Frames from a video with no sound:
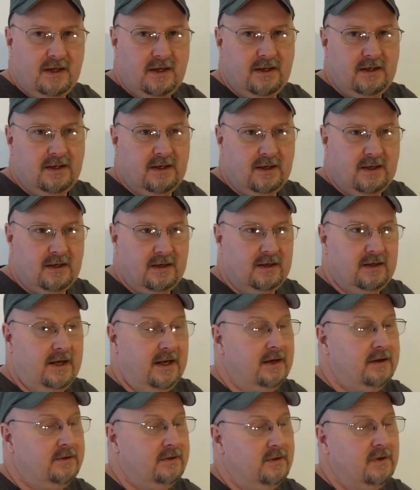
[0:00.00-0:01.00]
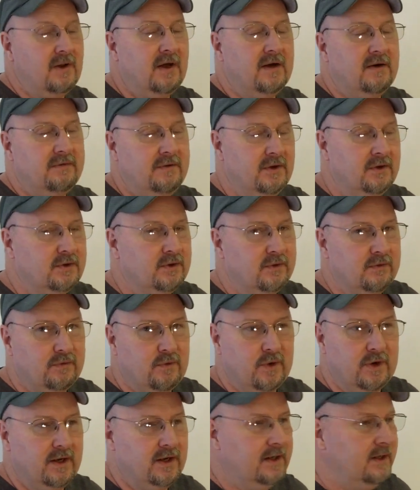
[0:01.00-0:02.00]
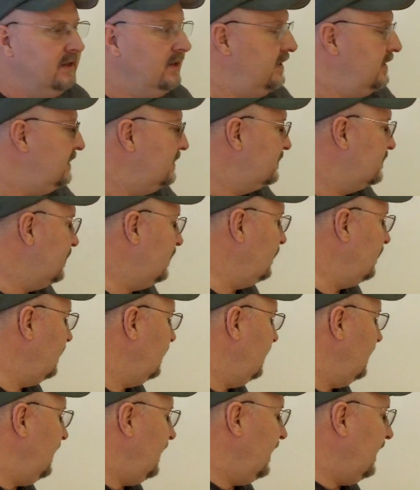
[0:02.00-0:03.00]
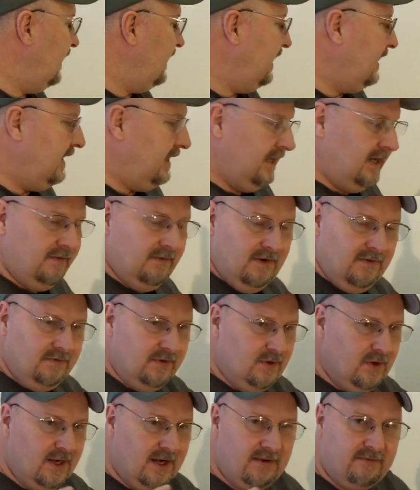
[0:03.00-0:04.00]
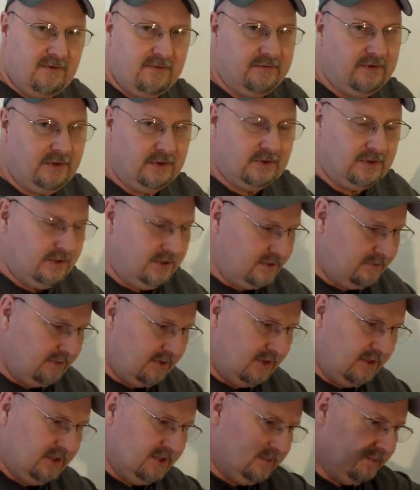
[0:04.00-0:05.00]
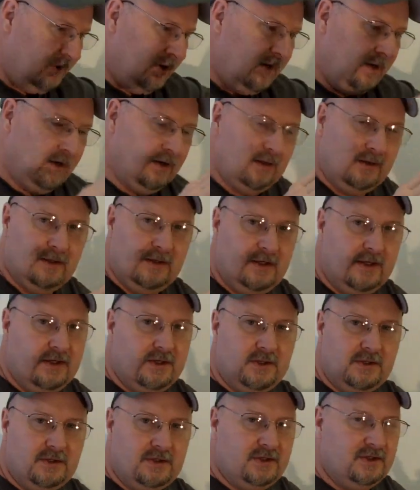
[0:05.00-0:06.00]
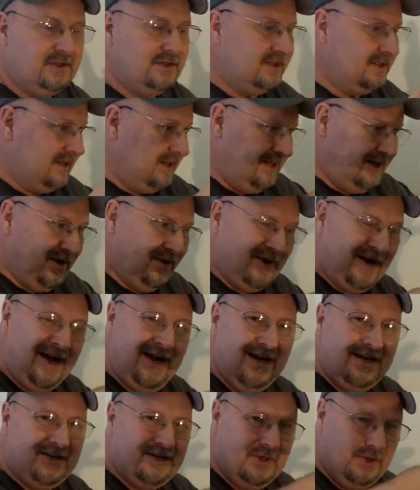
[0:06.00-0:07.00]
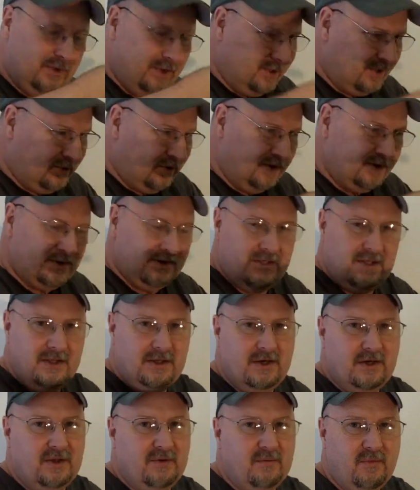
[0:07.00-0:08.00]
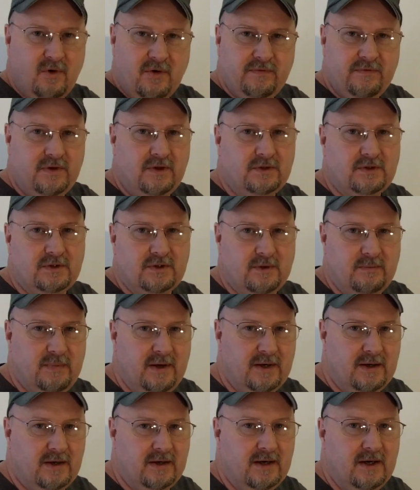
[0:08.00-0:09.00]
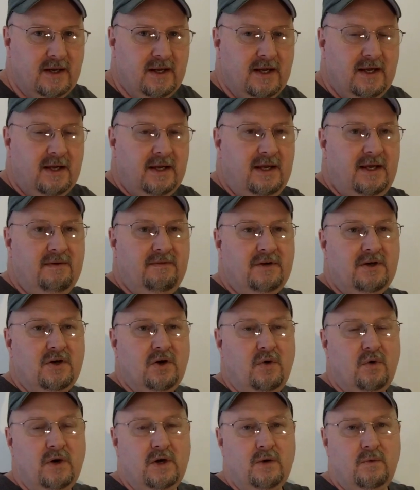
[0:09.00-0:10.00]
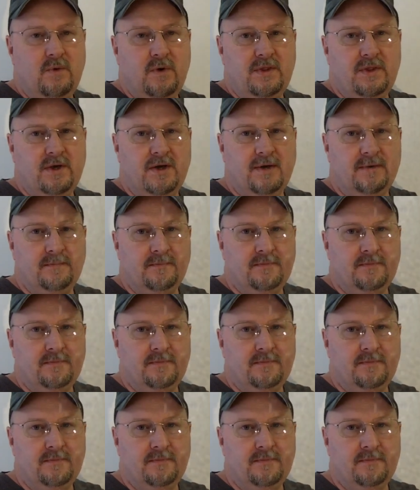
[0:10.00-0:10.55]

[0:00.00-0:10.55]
And that'll do a lot of filtering for you. So even if you have a filter that's very small, just, add to it, crunch it in there. The more filter, the better. Even going with,